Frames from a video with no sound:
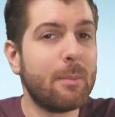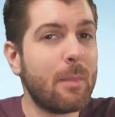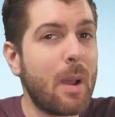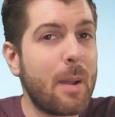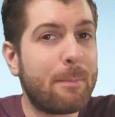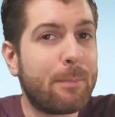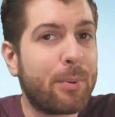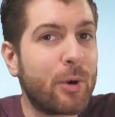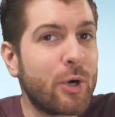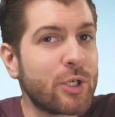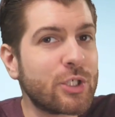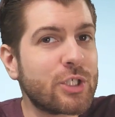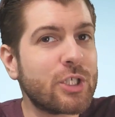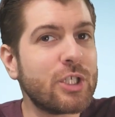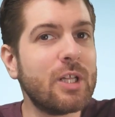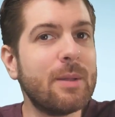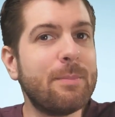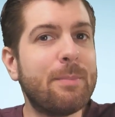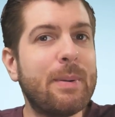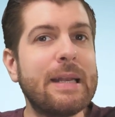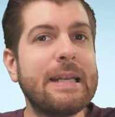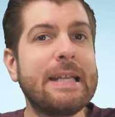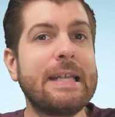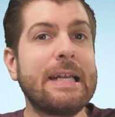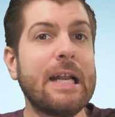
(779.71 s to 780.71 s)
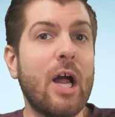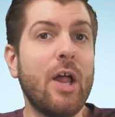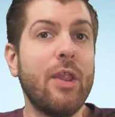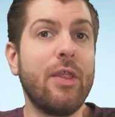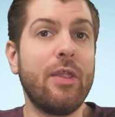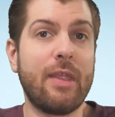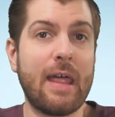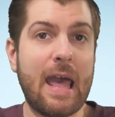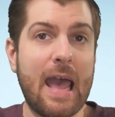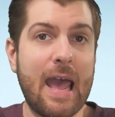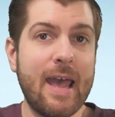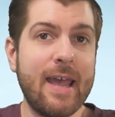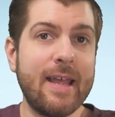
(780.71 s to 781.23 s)
Now, my personal opinion on
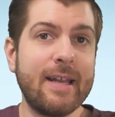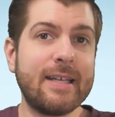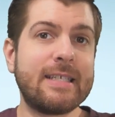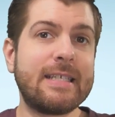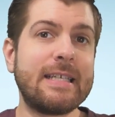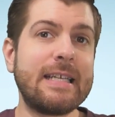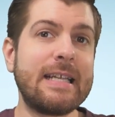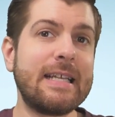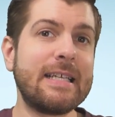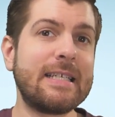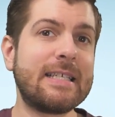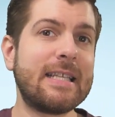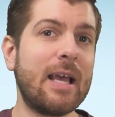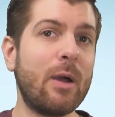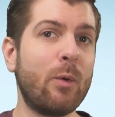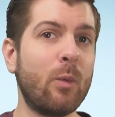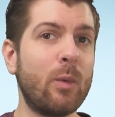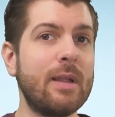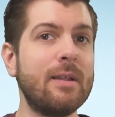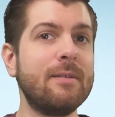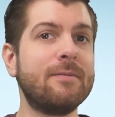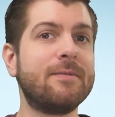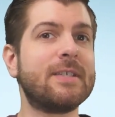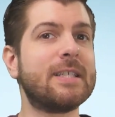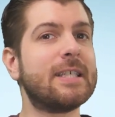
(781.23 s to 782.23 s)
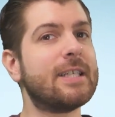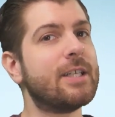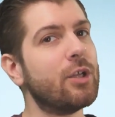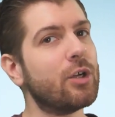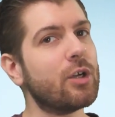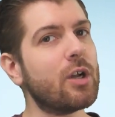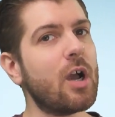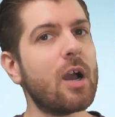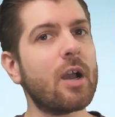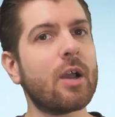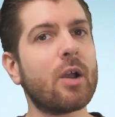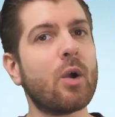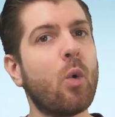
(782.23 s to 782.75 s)
that is that we've still
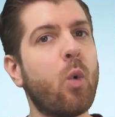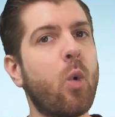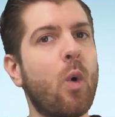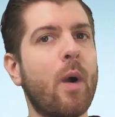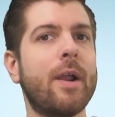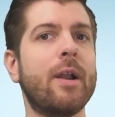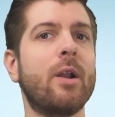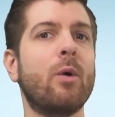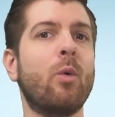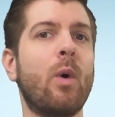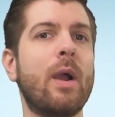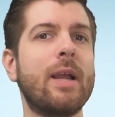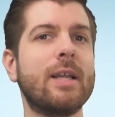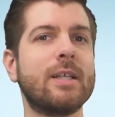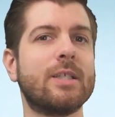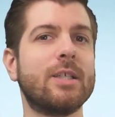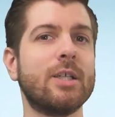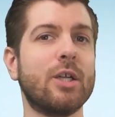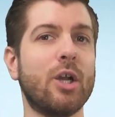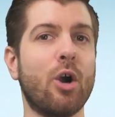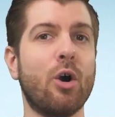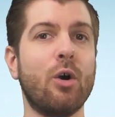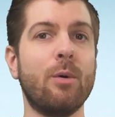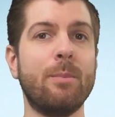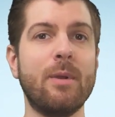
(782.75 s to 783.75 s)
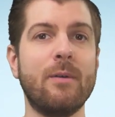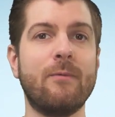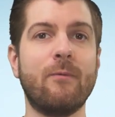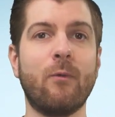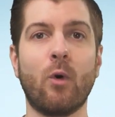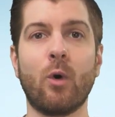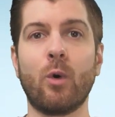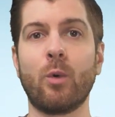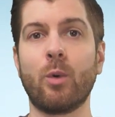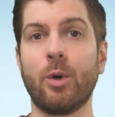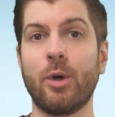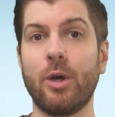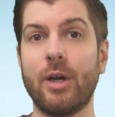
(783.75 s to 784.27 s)
got quite a ways to go
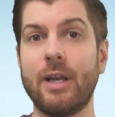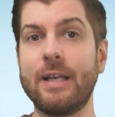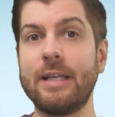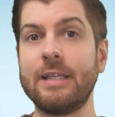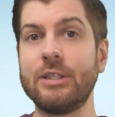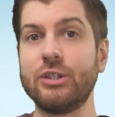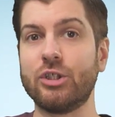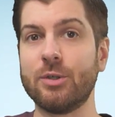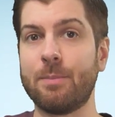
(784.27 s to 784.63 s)
before we're in